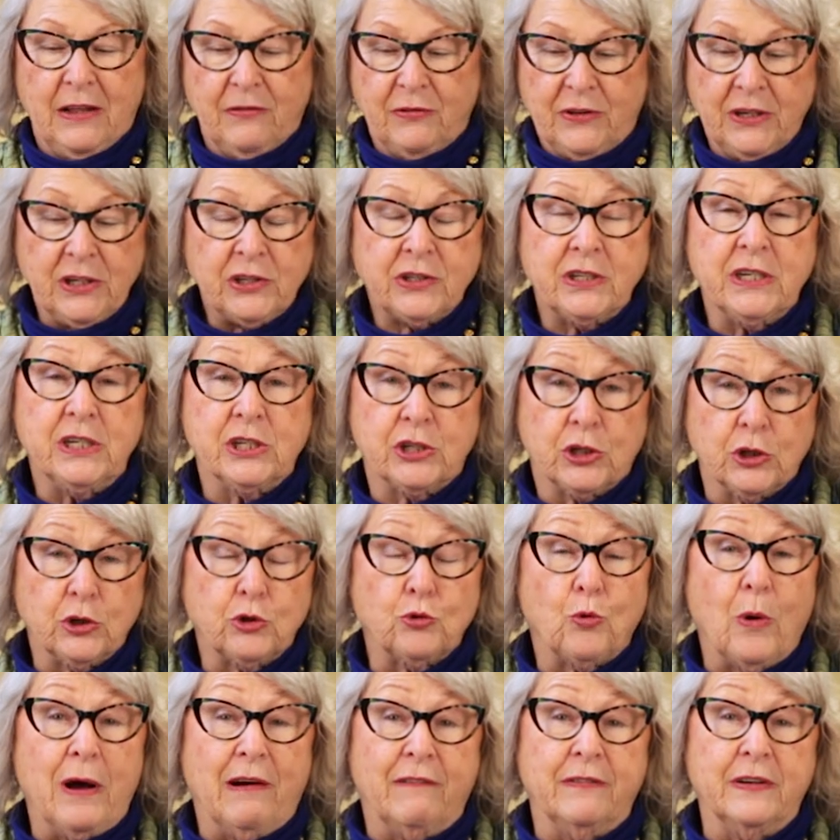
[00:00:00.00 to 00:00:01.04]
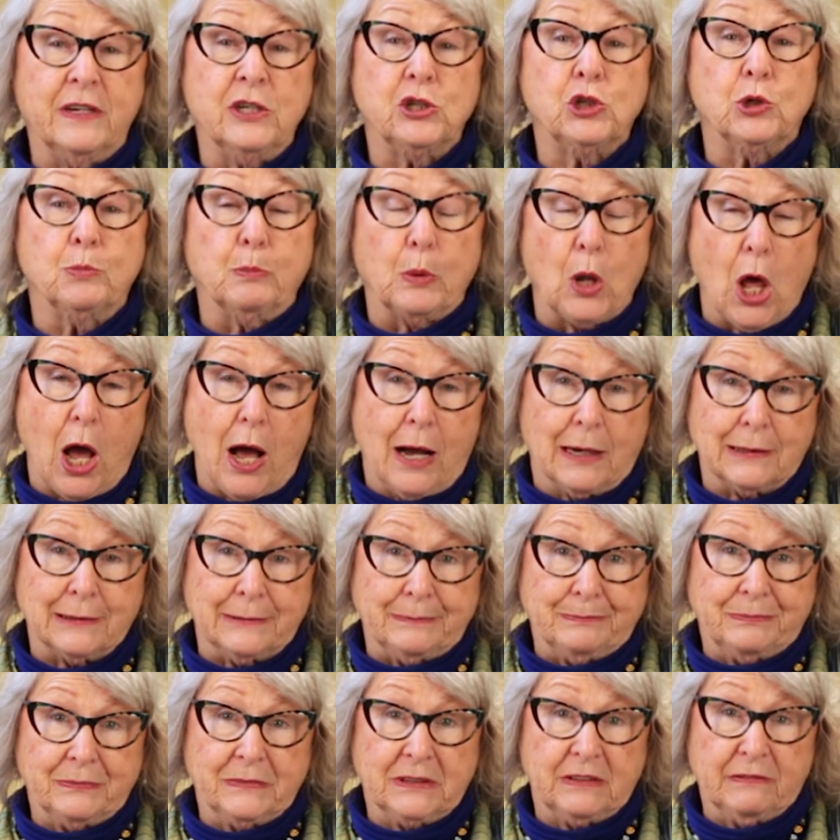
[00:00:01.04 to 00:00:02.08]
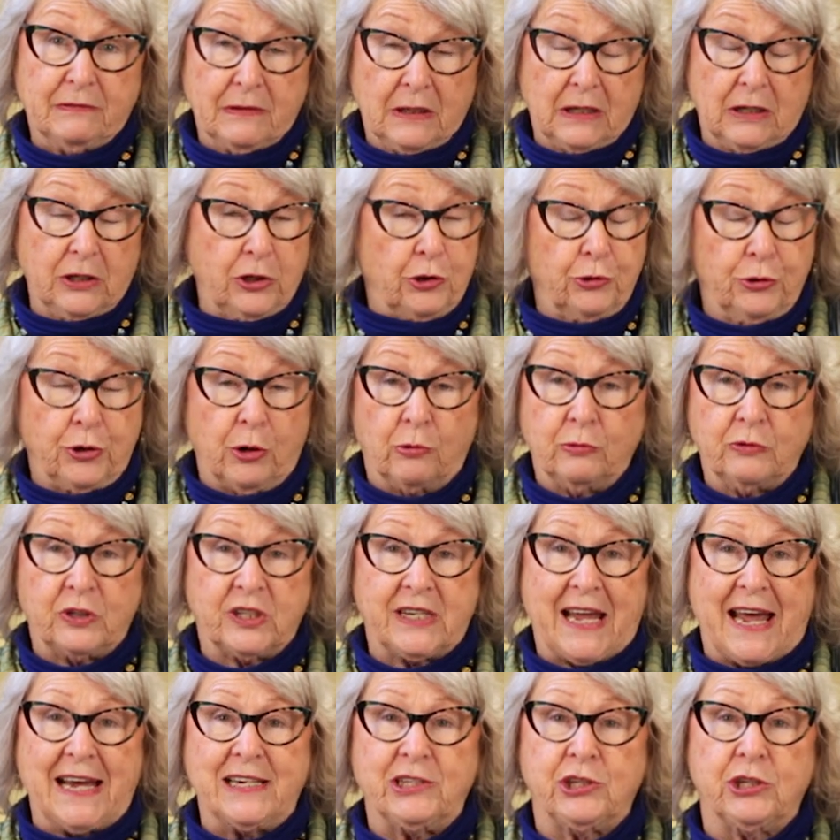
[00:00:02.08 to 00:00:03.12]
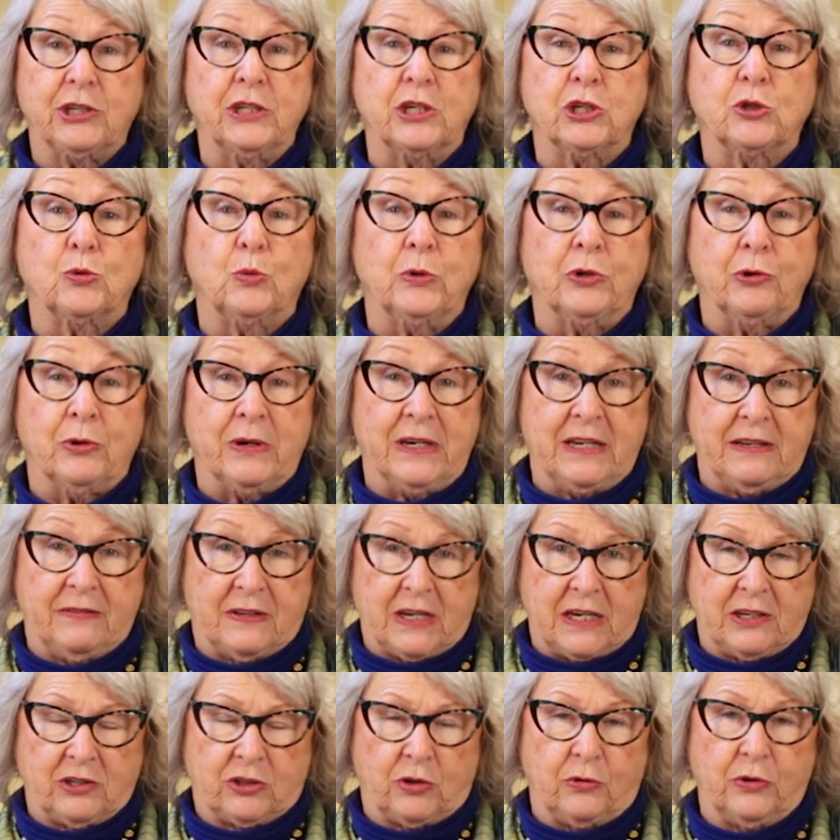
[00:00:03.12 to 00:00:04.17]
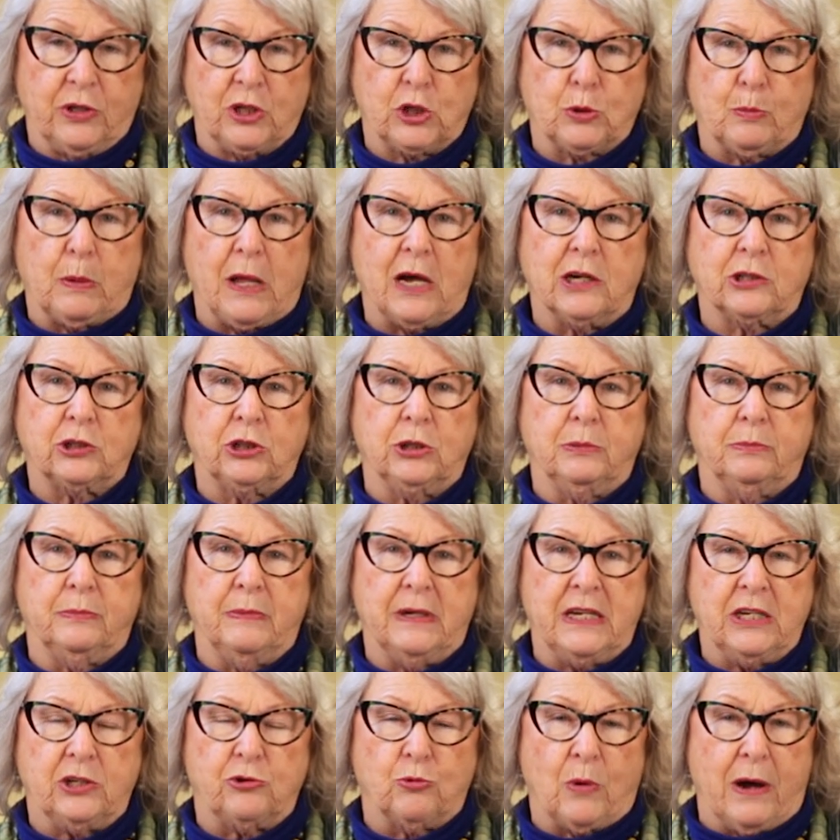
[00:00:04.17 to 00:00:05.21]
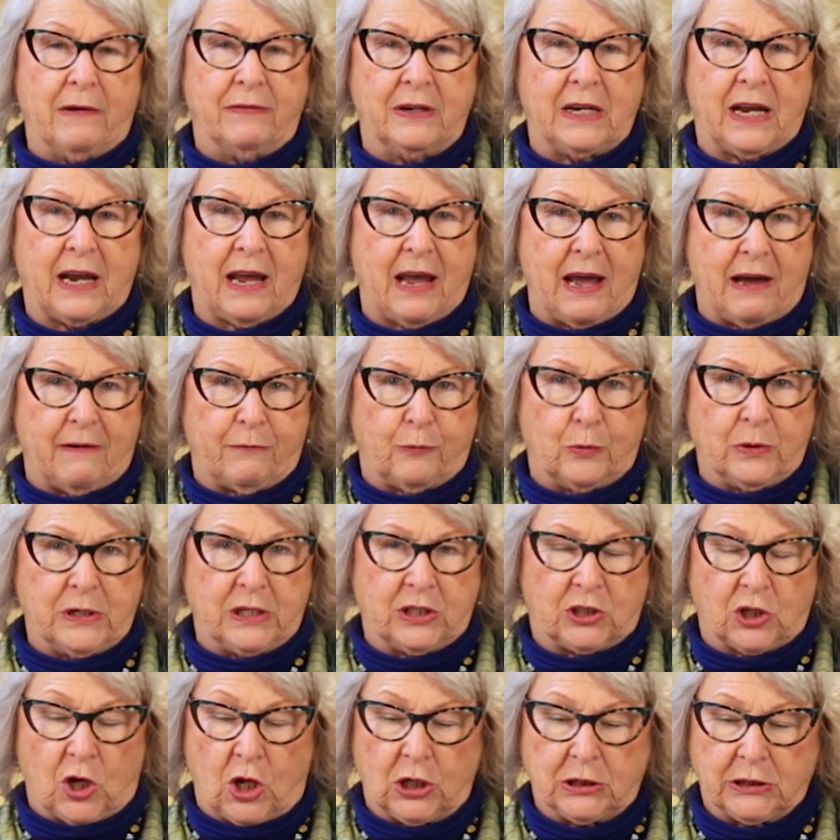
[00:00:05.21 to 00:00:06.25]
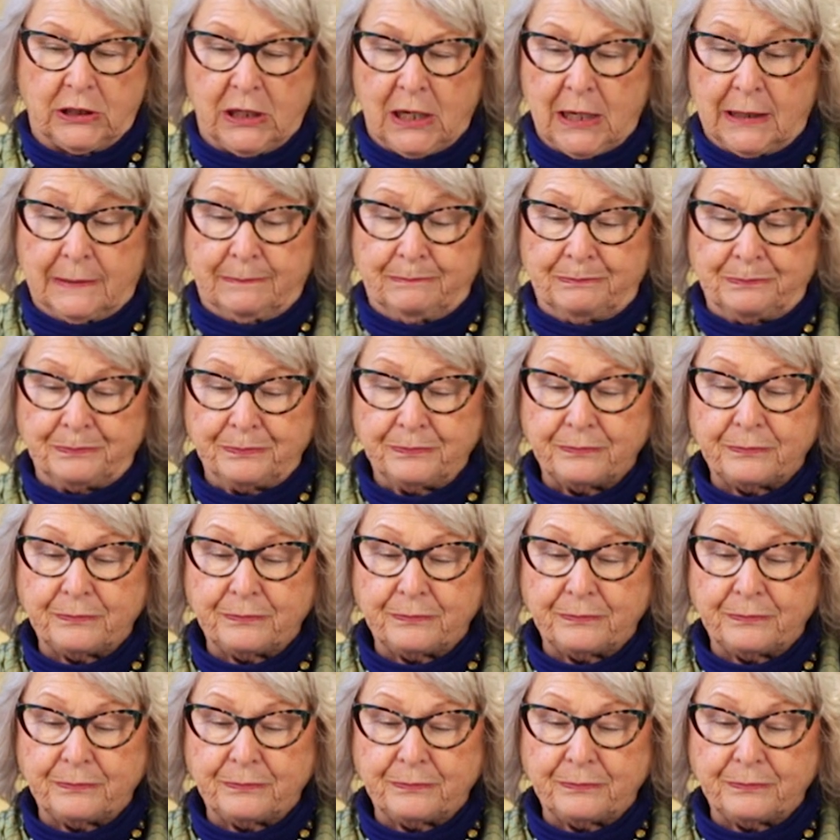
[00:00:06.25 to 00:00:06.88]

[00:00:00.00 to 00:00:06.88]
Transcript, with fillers: This is a 12-inch block. You don't sash this one or anything, so this block should be 12 and a half when it's all done.